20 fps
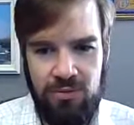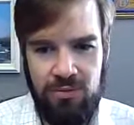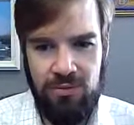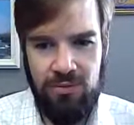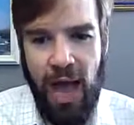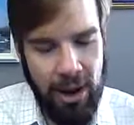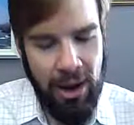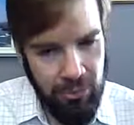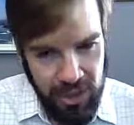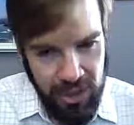
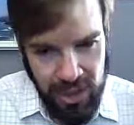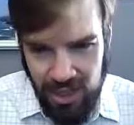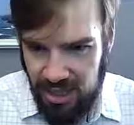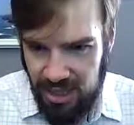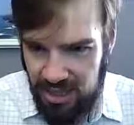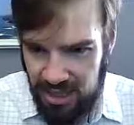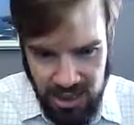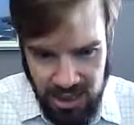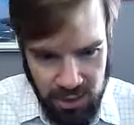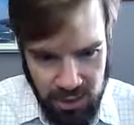I
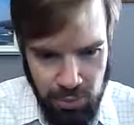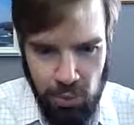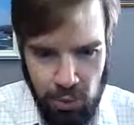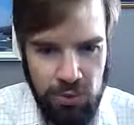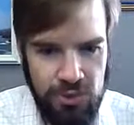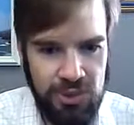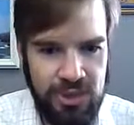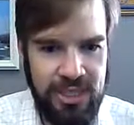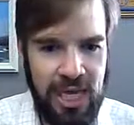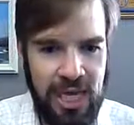realize that's a
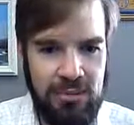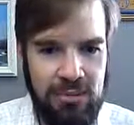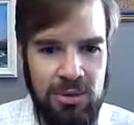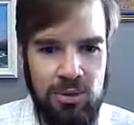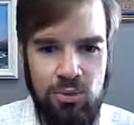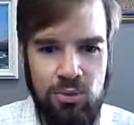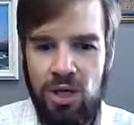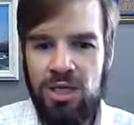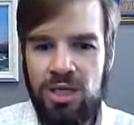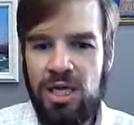bold statement,
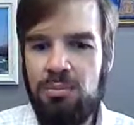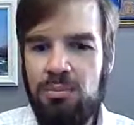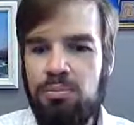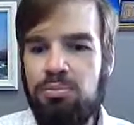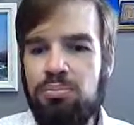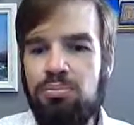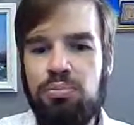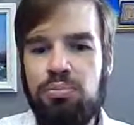one that